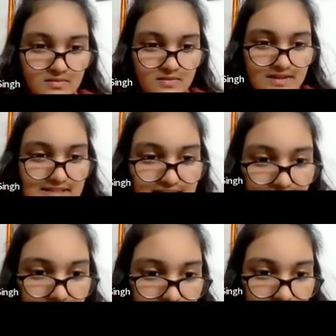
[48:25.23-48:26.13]
This is the
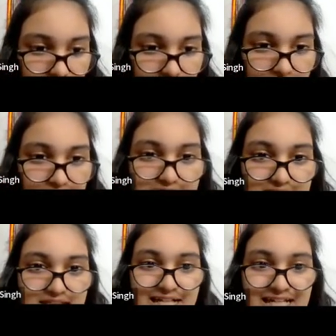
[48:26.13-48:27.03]
color.
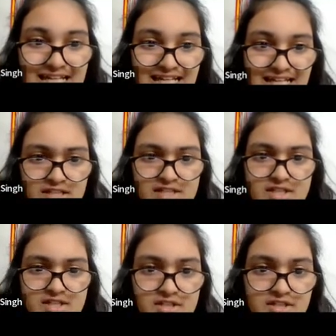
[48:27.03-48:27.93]
It's
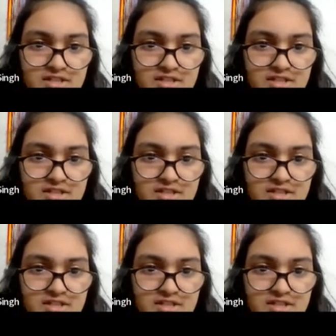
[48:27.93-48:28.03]
grayish.